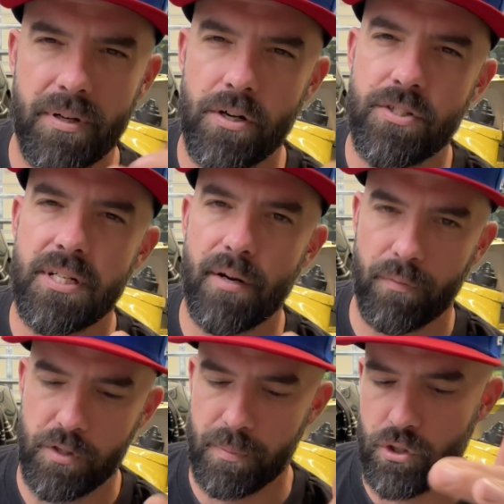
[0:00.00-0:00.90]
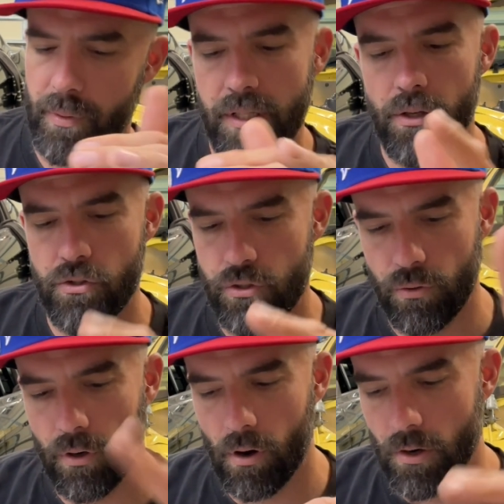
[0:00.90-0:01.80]
here's the difference between those two
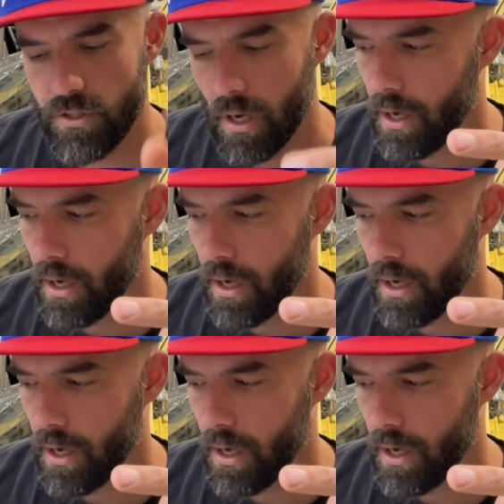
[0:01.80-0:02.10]
cars.